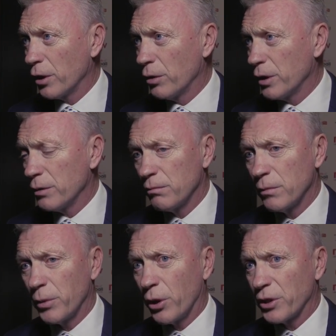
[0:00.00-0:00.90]
You know, and
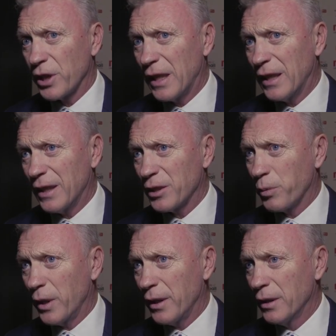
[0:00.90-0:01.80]
because of that, that's
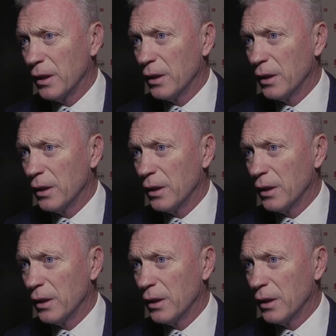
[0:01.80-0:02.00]
why